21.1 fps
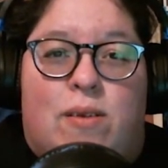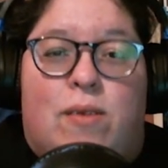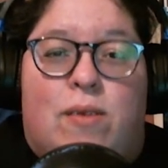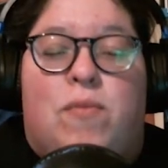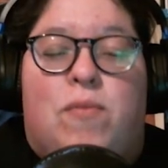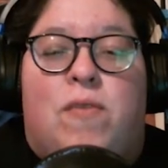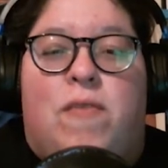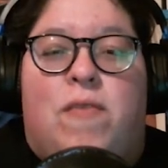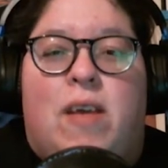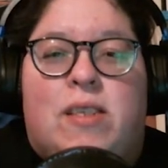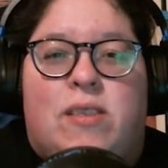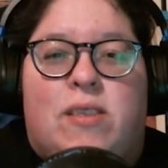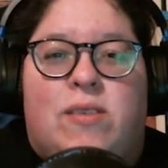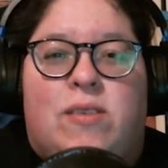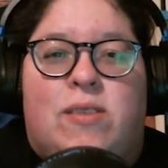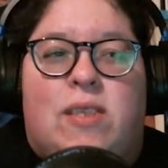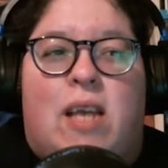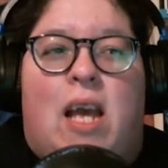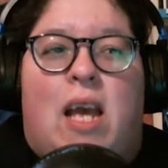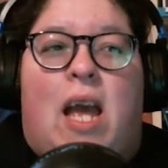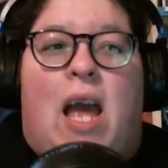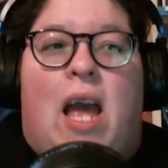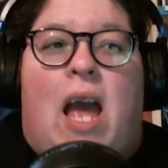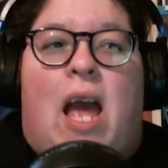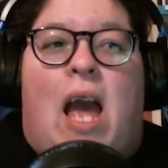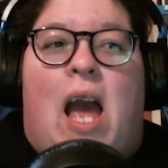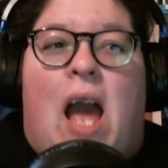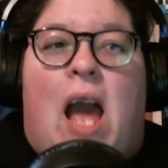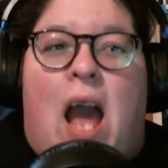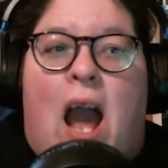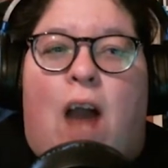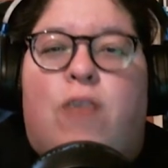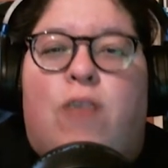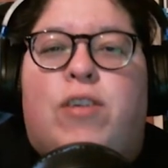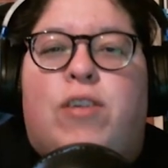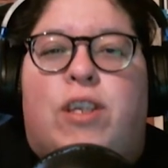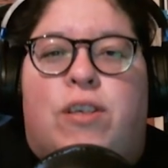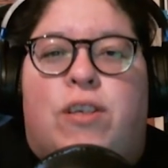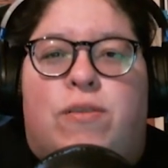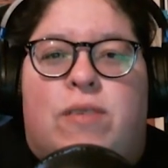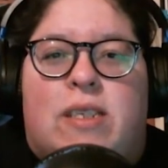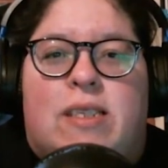Professors, how do
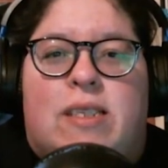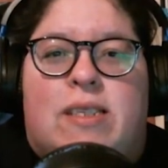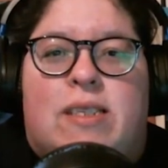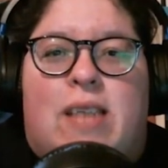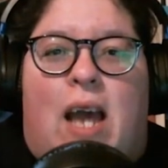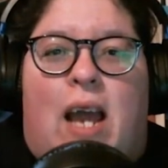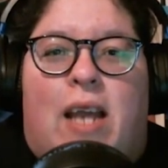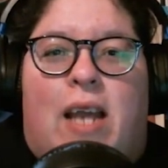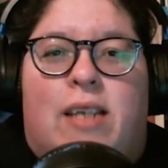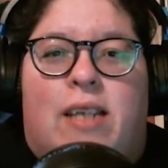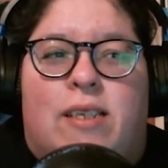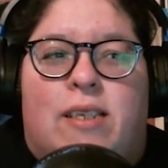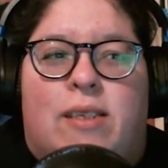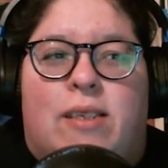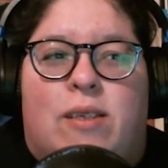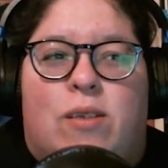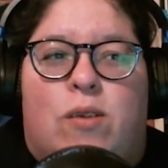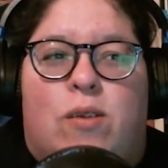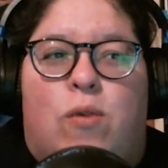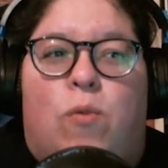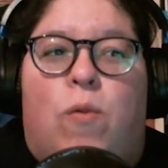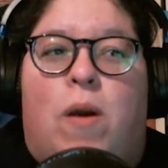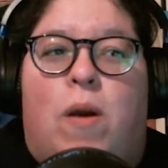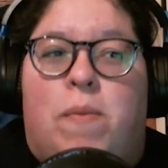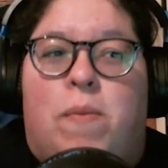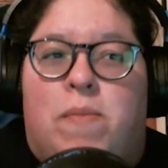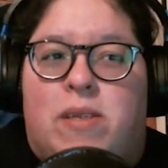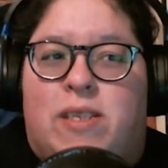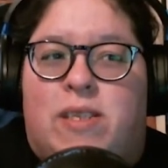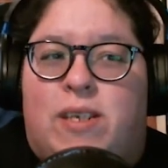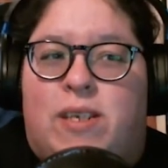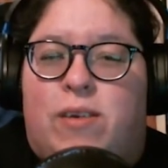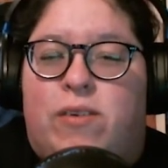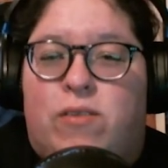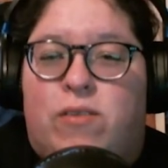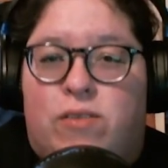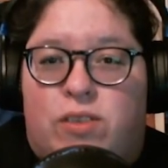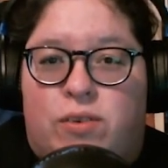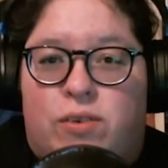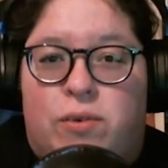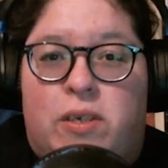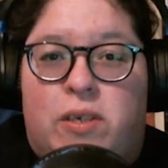you decide what material
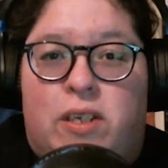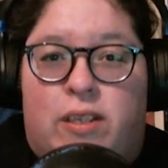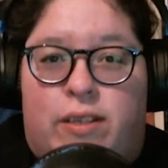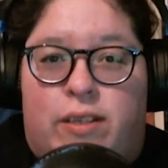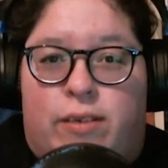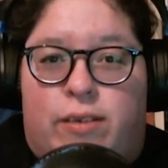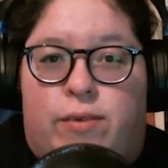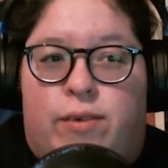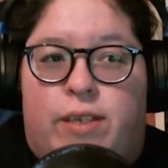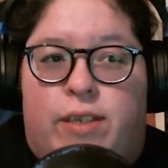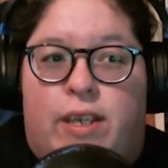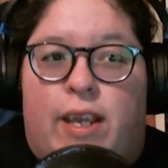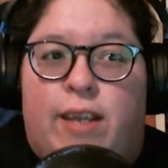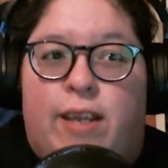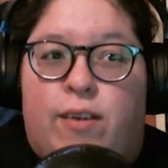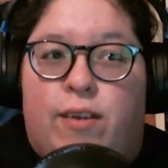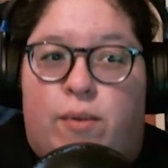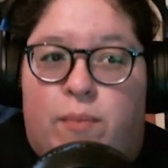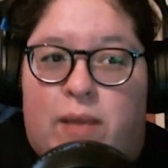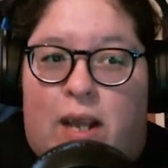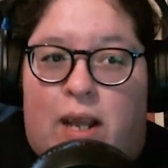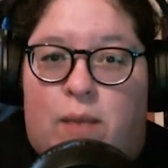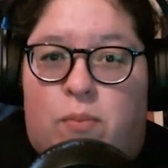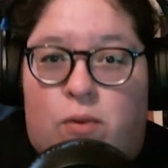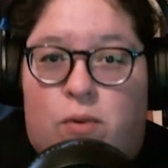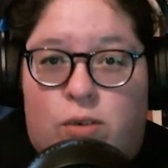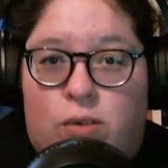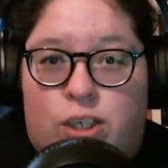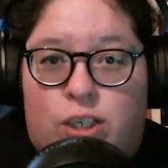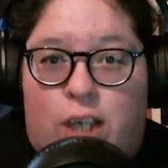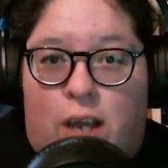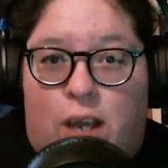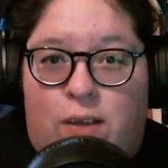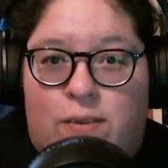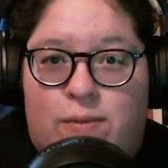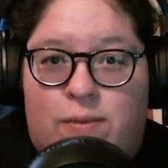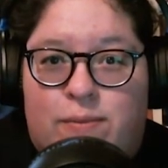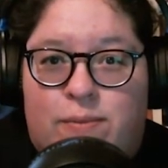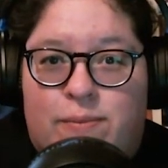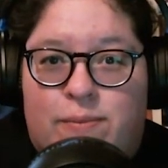to include in your Blackboard shell?